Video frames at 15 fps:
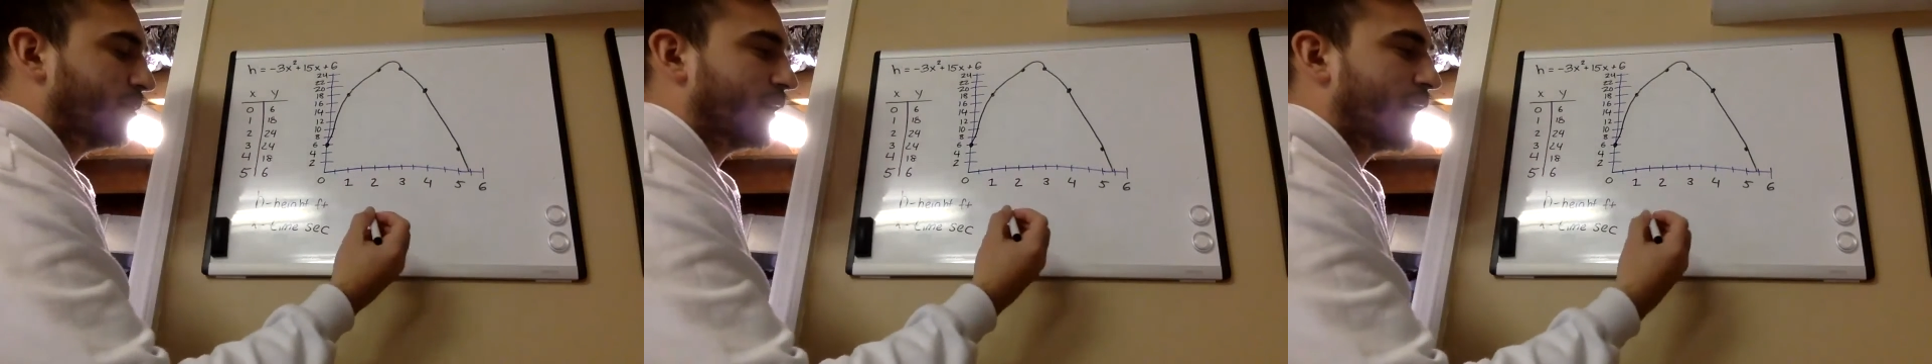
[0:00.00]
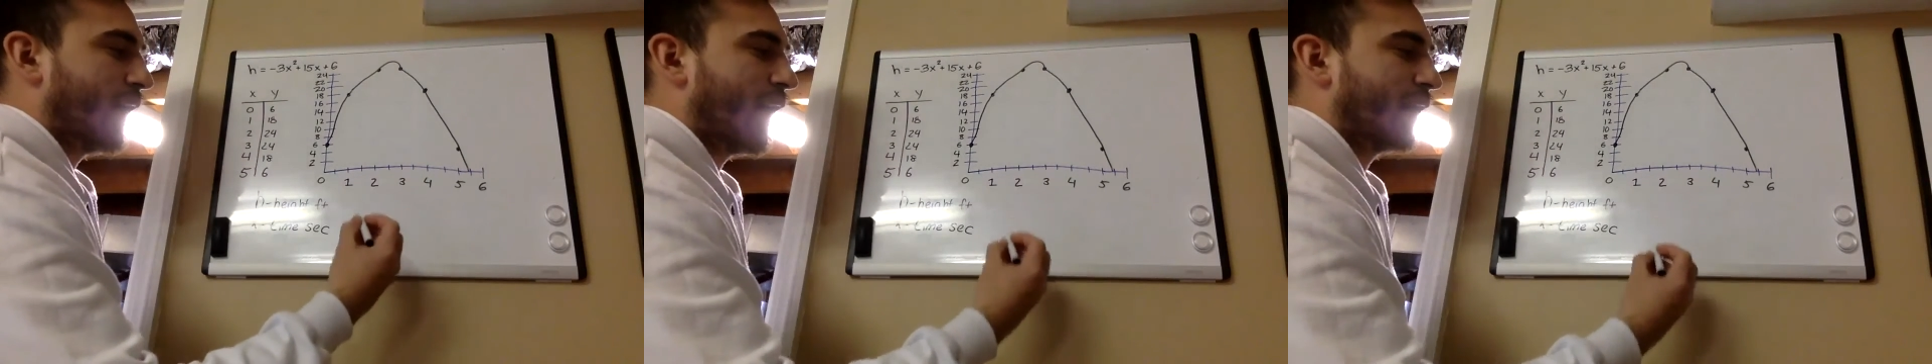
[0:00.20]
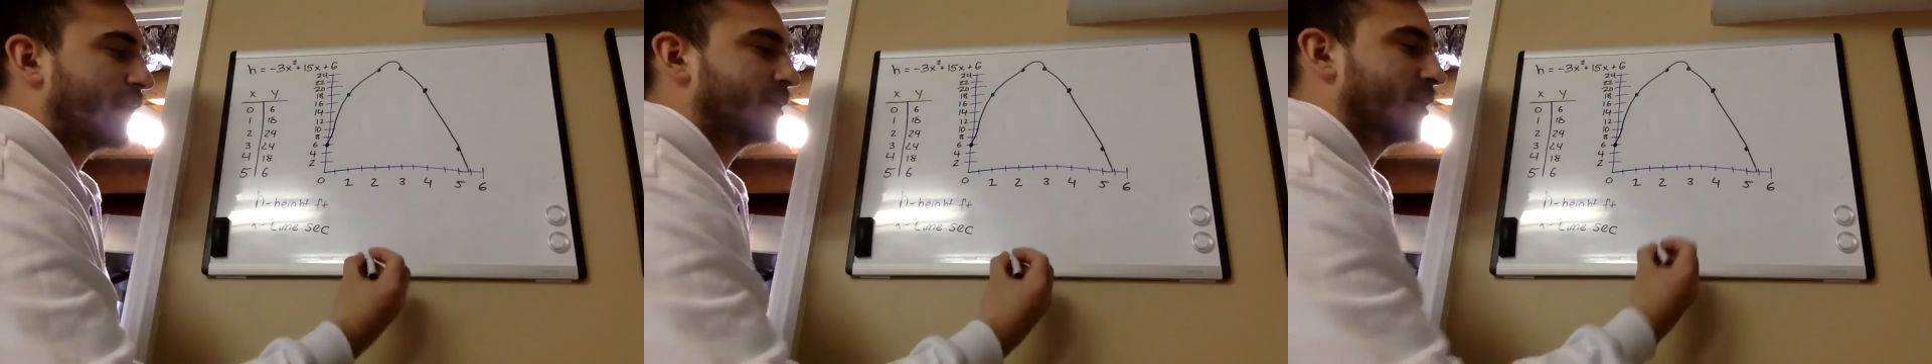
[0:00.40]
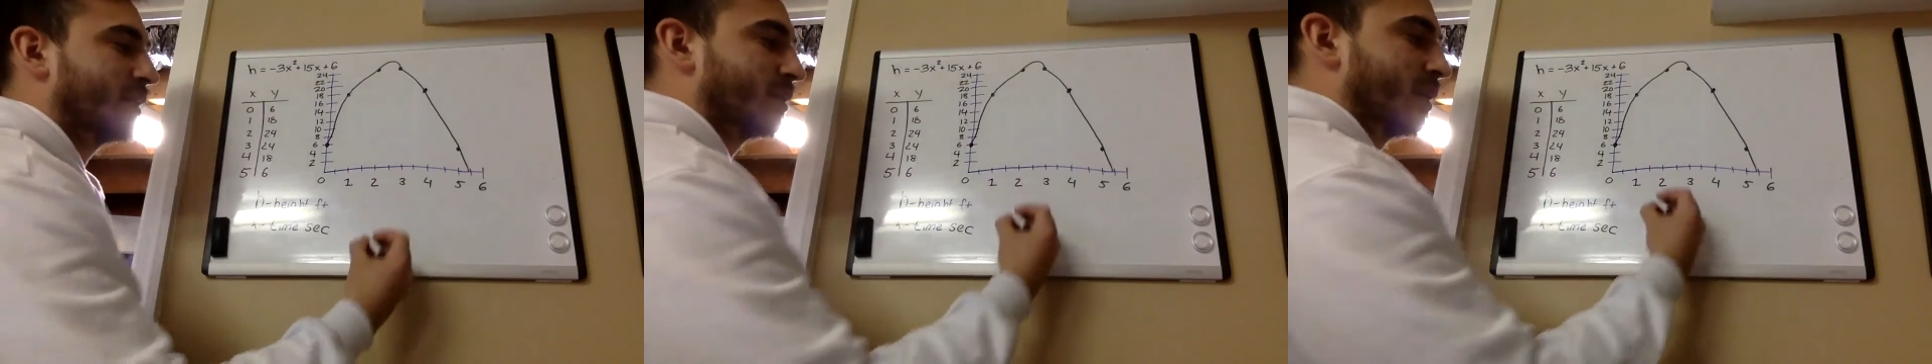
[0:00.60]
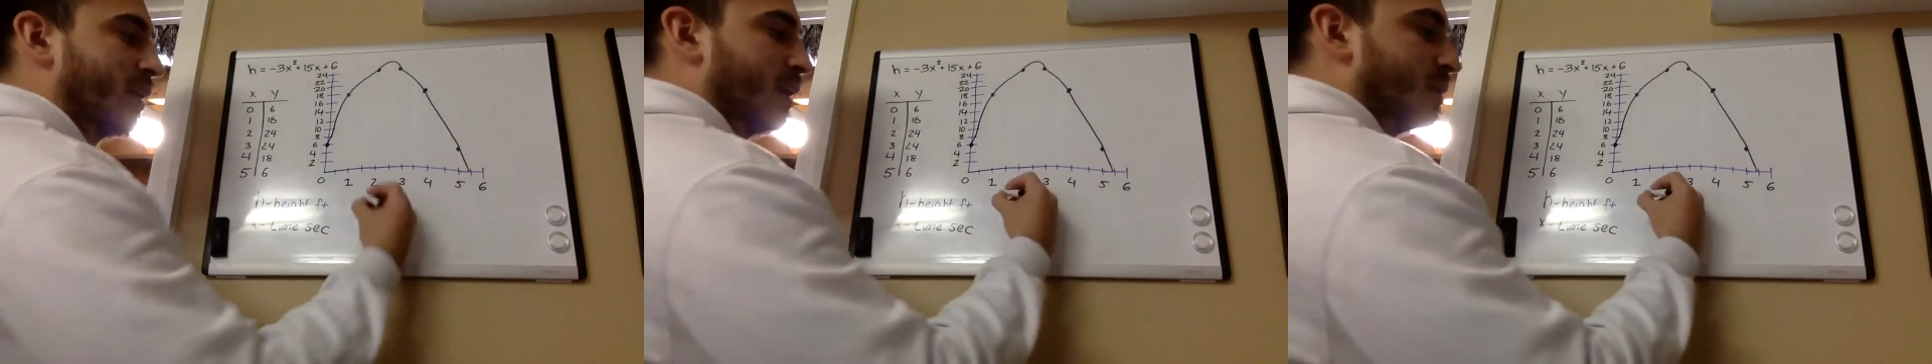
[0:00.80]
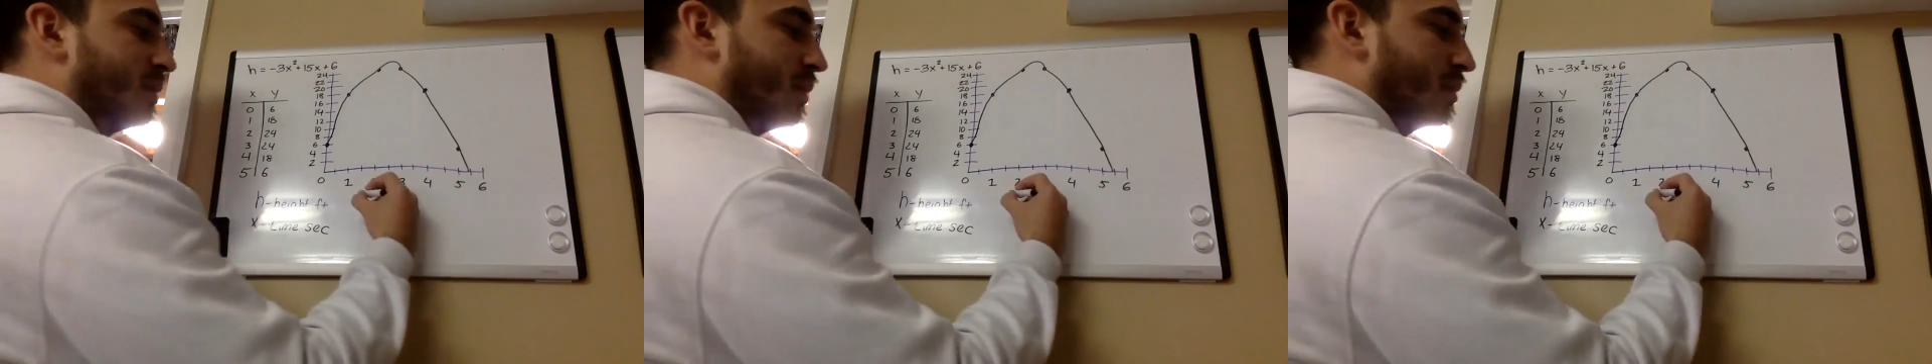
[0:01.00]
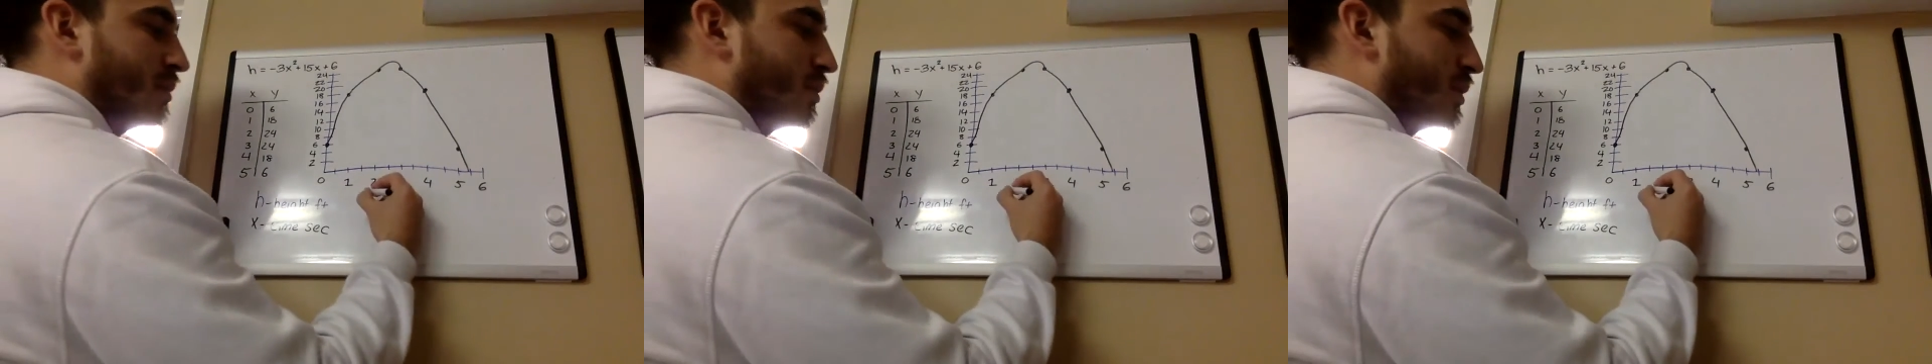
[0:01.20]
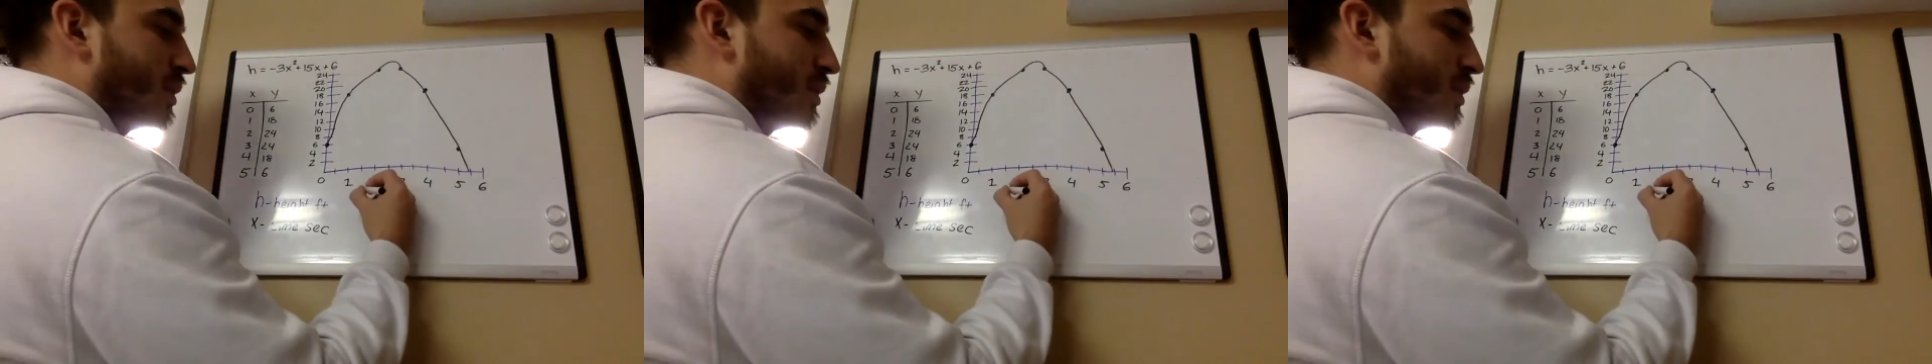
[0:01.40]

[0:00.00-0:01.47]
your axis. So